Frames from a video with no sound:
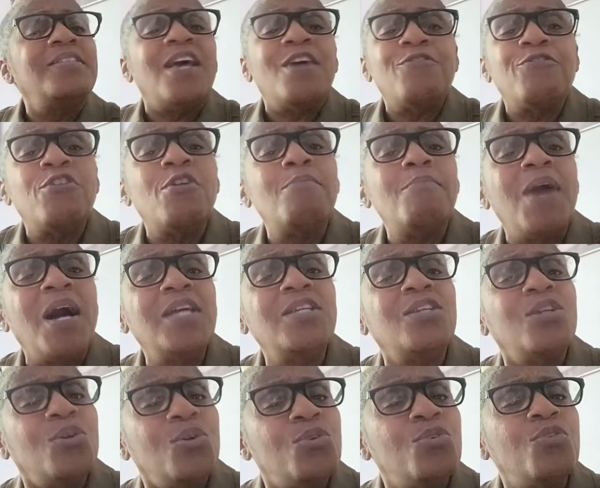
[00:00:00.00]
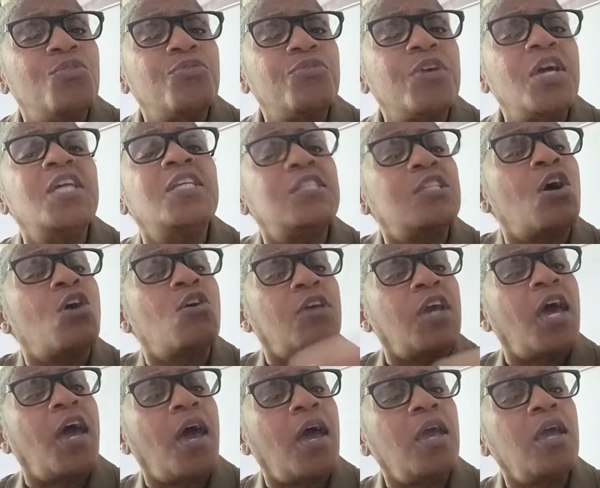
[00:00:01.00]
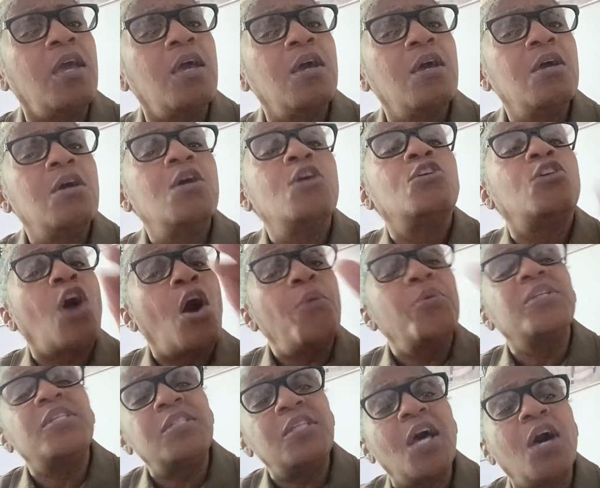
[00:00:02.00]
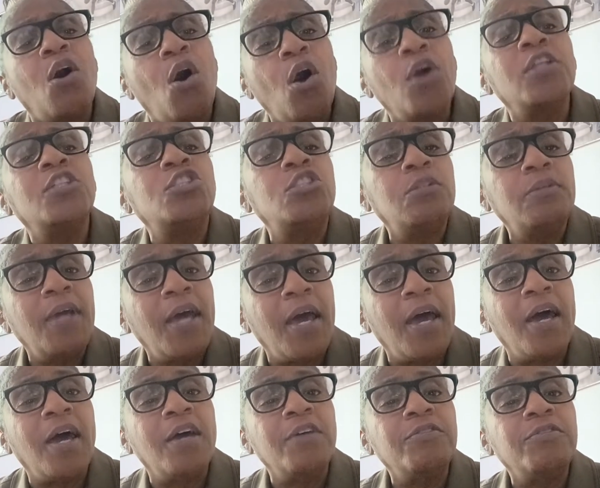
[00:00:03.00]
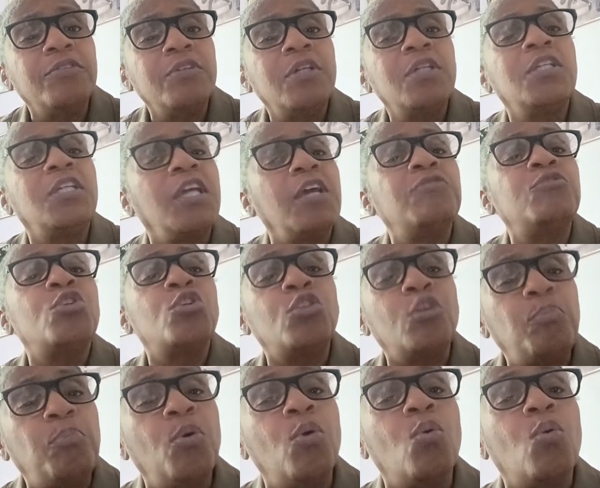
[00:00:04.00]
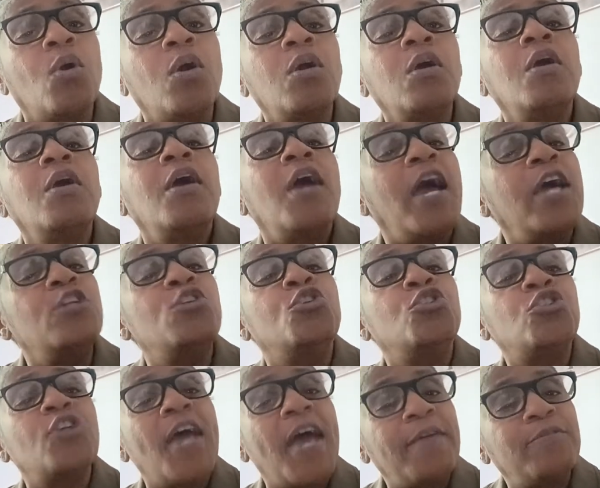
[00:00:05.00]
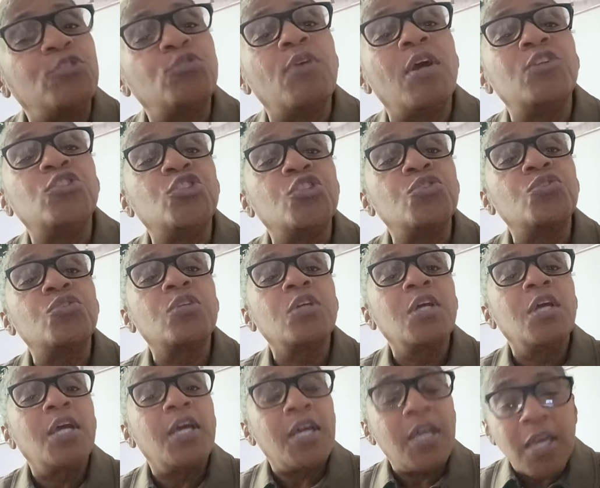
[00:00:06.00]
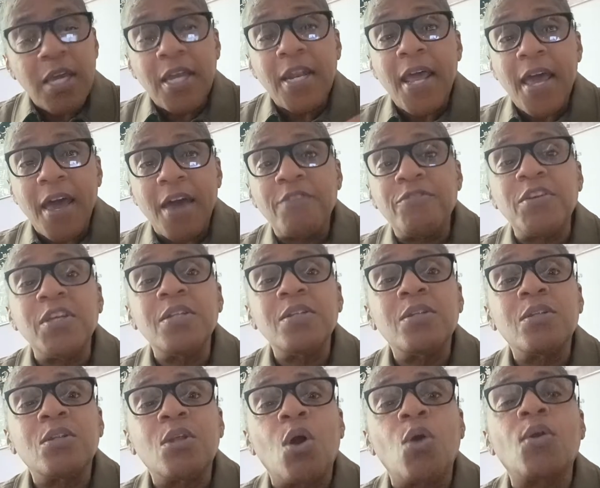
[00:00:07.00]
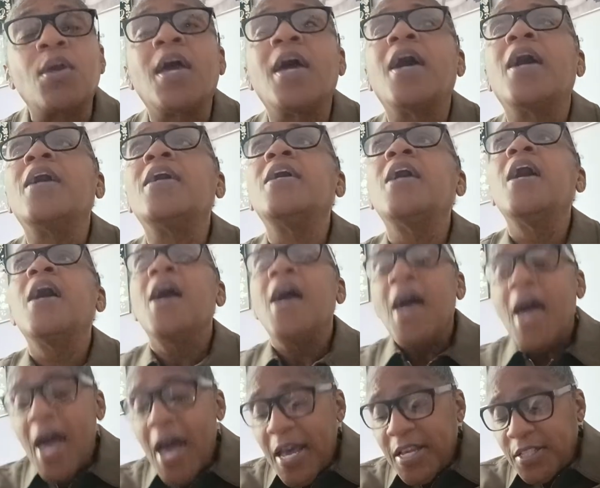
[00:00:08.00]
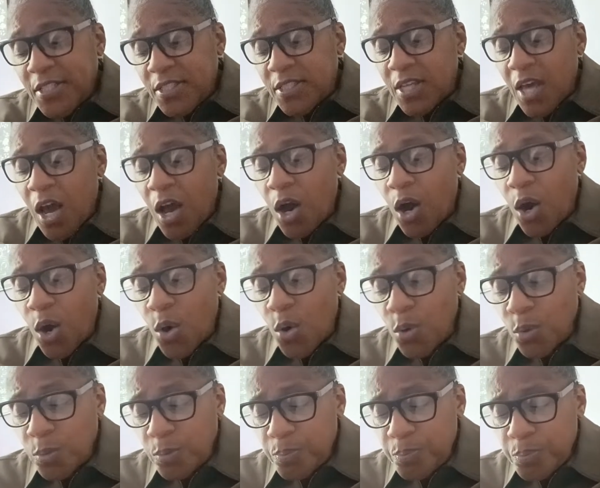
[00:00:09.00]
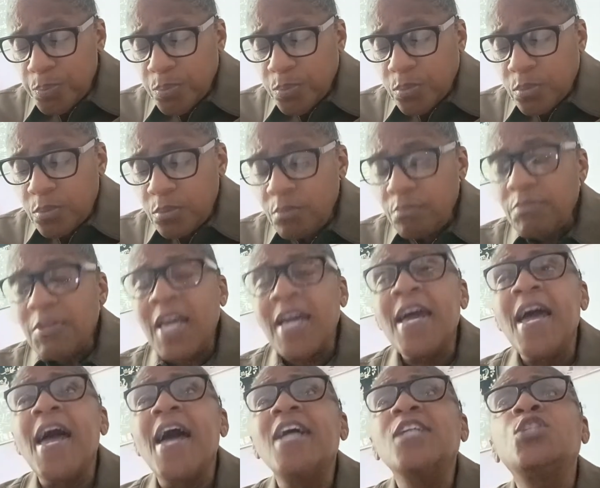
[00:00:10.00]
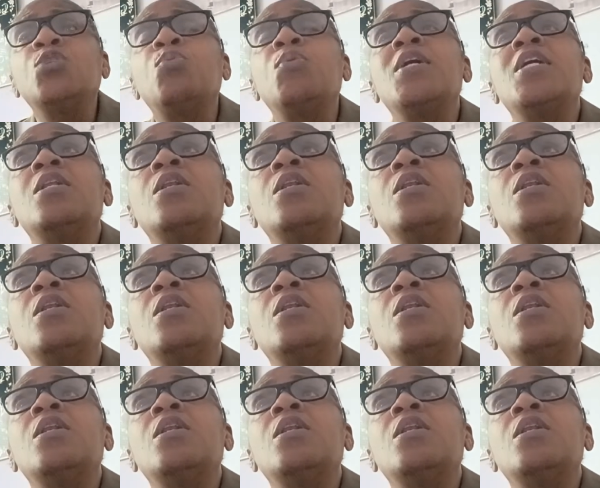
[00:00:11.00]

that from my youth. And he said, Okay, go and sell all that you have, give to the poor, and you shall have treasures in heaven. Okay. And so as we